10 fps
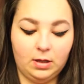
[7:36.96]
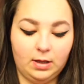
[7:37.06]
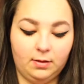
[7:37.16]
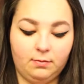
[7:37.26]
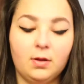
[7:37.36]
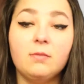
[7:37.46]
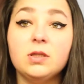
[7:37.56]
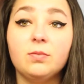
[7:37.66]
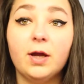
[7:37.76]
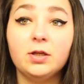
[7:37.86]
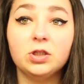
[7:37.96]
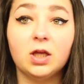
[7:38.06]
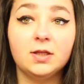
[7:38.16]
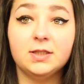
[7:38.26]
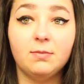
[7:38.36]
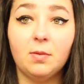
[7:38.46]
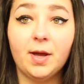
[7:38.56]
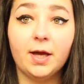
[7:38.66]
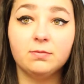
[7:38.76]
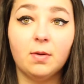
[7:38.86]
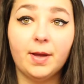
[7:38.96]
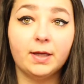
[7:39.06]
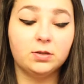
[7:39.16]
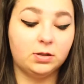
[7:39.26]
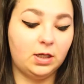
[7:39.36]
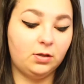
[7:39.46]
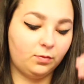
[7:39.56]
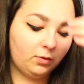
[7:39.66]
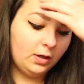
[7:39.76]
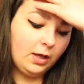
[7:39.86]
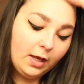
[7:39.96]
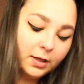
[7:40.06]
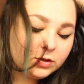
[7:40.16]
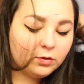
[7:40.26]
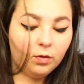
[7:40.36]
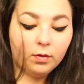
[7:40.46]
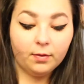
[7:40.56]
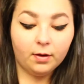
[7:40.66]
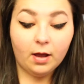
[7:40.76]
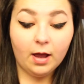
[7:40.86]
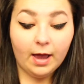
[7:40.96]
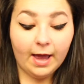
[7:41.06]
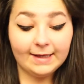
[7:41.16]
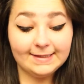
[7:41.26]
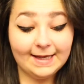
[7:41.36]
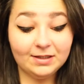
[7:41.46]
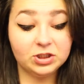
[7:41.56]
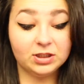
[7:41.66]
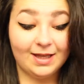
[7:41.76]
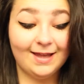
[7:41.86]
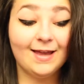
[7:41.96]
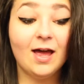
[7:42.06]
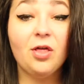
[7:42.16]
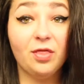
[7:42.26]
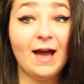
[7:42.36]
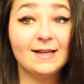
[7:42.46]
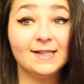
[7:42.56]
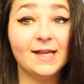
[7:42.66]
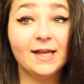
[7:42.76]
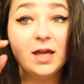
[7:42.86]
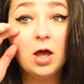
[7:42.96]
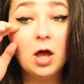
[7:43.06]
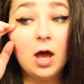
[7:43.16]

I'm surprised you can't see my bags. My bags are terrible. So essentially that is it.